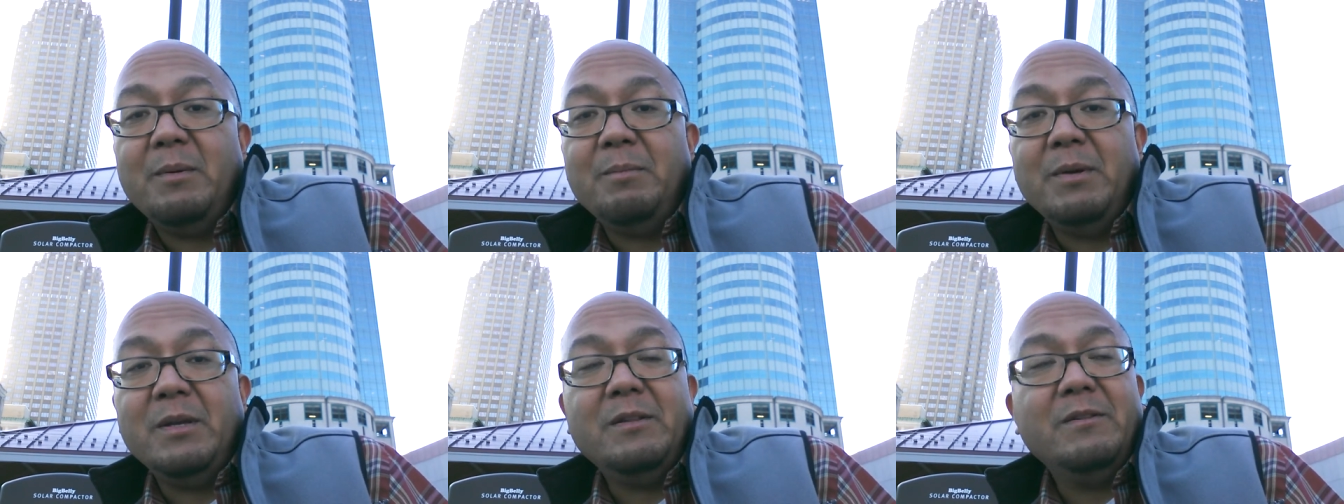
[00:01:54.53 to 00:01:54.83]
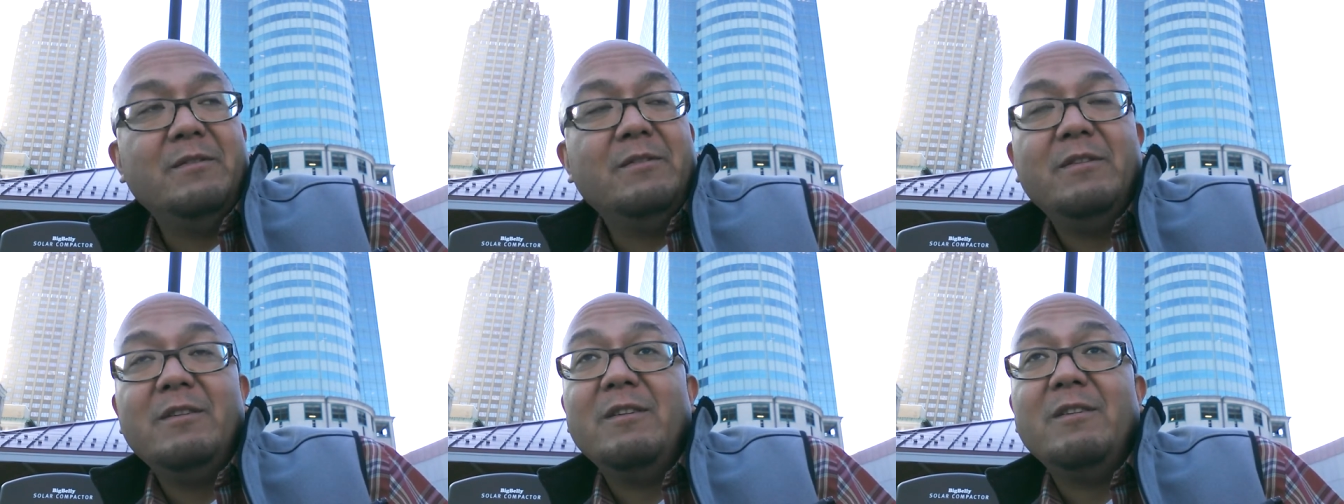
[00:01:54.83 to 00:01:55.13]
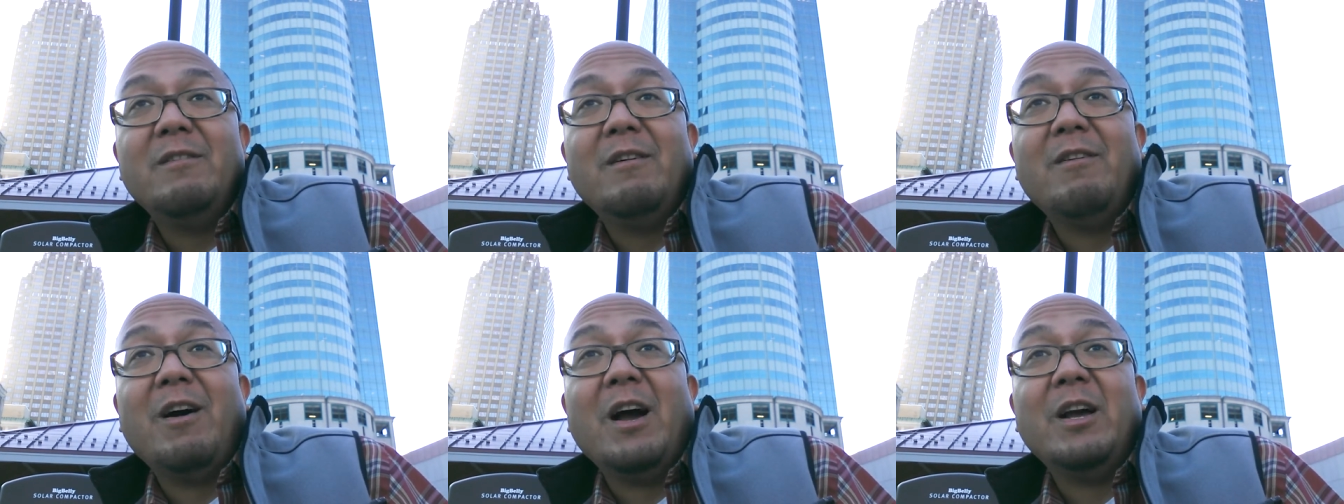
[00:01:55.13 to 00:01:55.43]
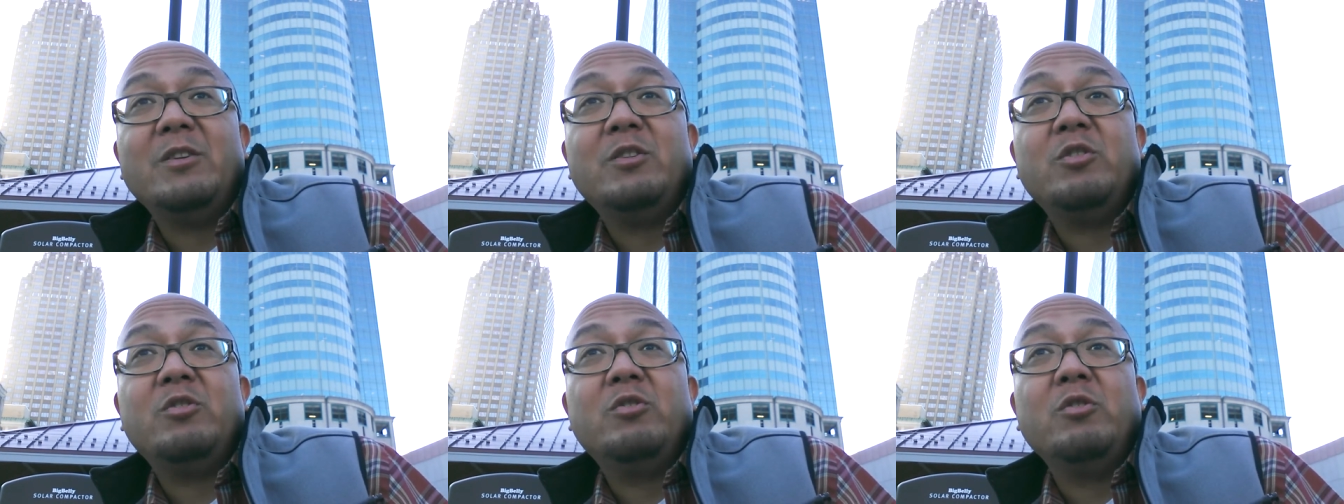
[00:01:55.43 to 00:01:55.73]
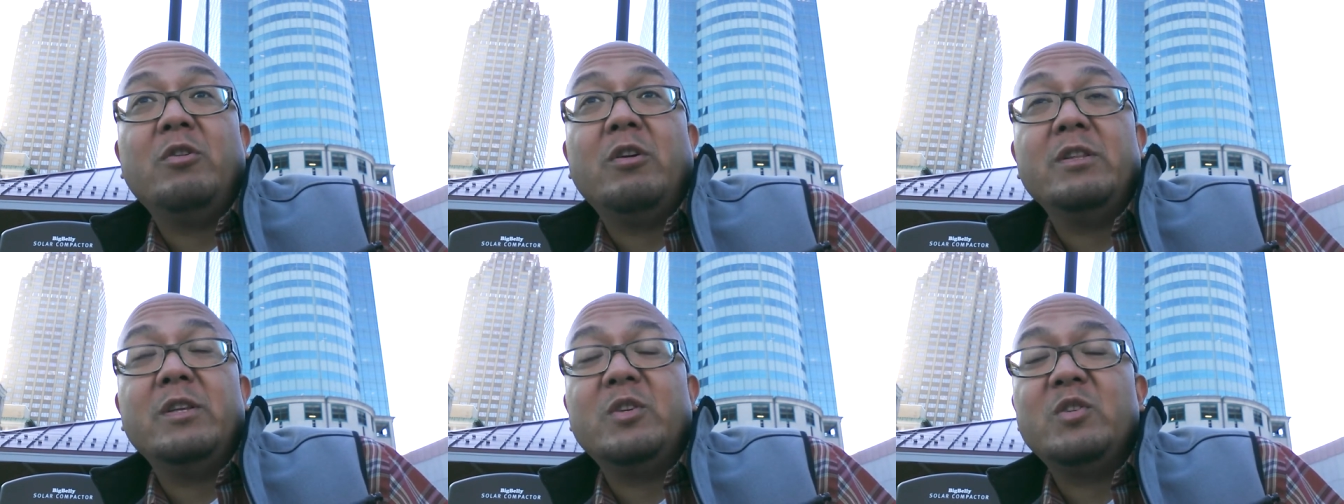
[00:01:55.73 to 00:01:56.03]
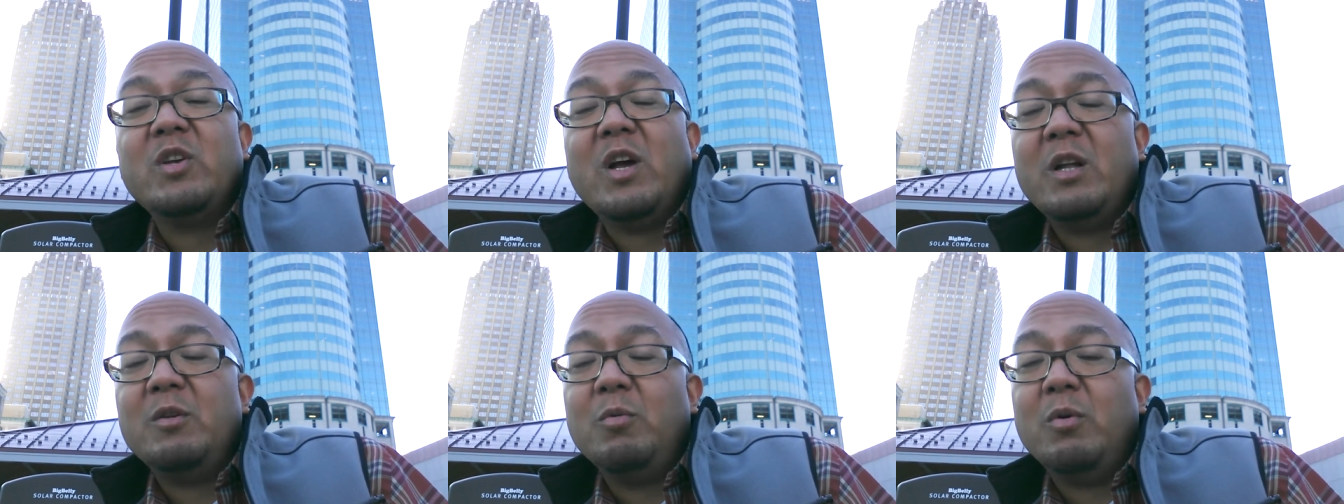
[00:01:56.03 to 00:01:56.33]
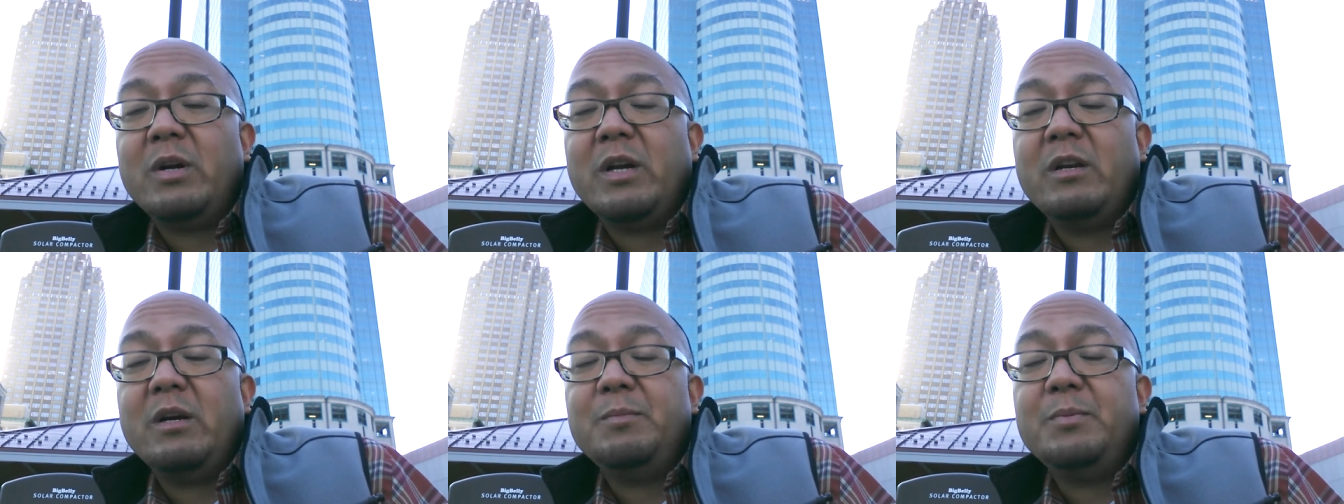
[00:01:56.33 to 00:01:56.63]
I mean, I stood on the
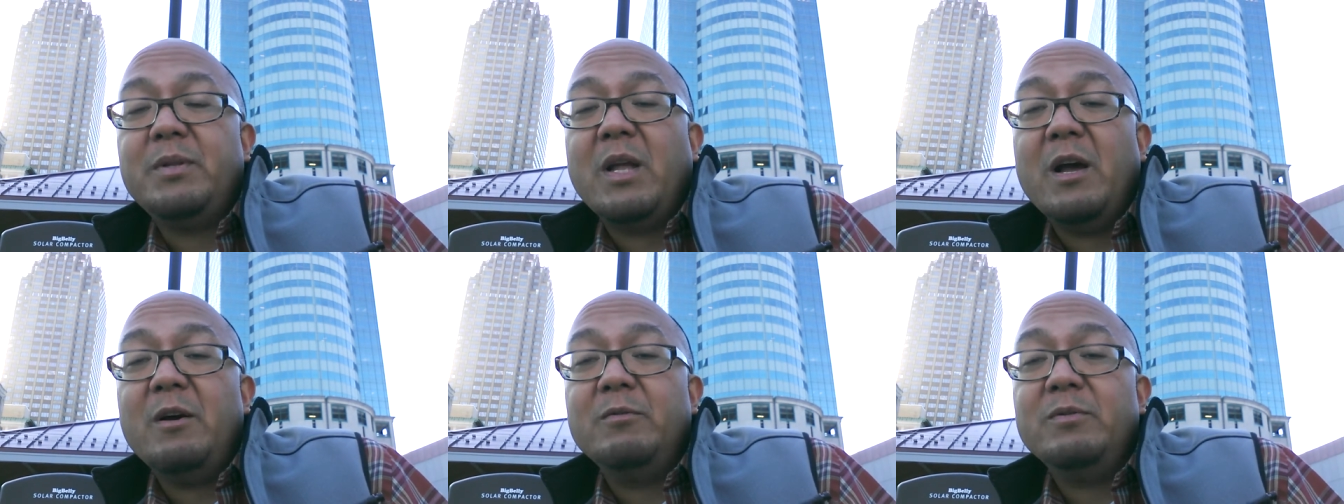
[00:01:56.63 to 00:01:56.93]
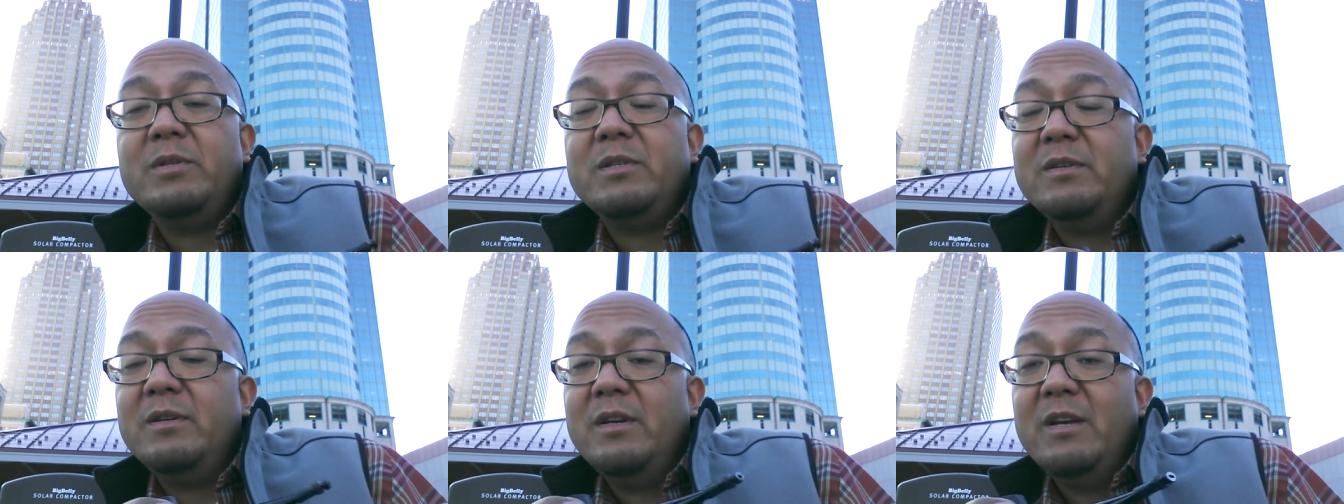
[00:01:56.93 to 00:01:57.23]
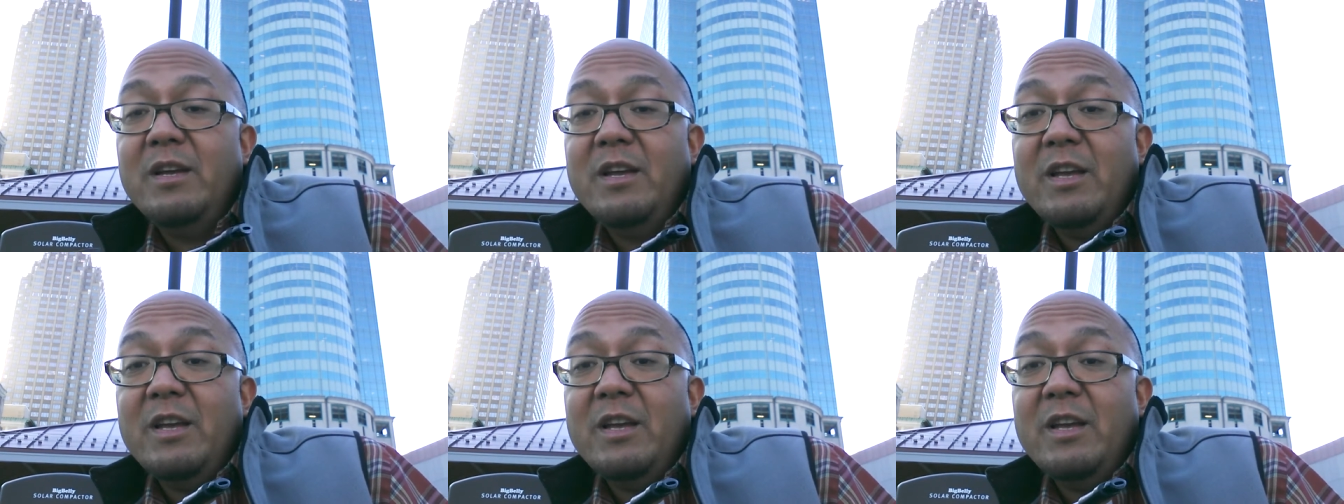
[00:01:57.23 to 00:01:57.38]
sidewalk at Uptowns,